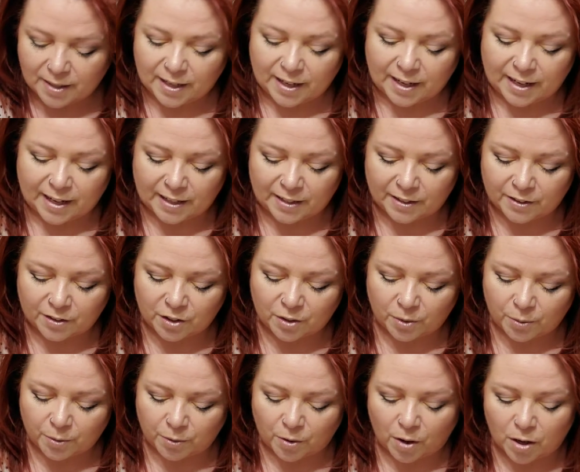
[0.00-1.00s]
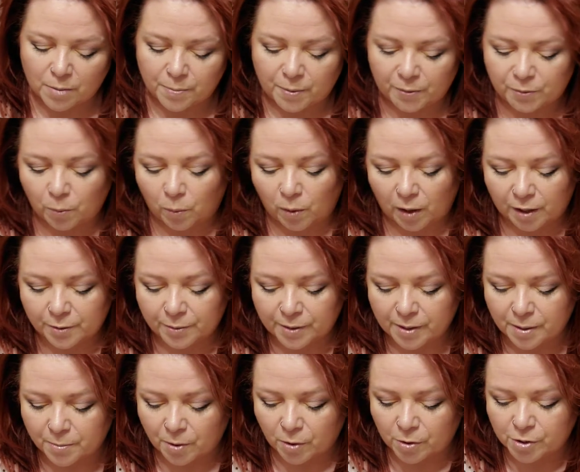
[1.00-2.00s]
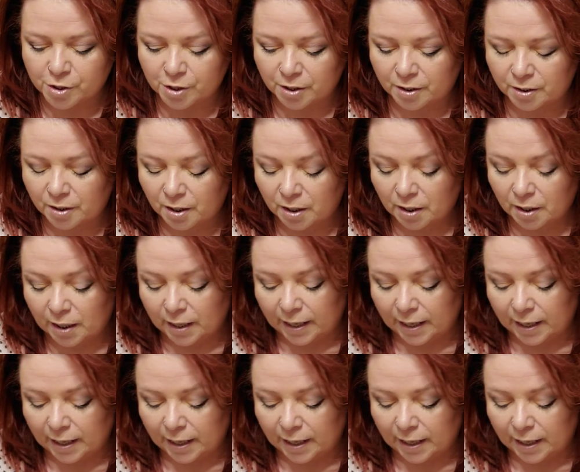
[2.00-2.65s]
and you know, you're all about the watery emotion.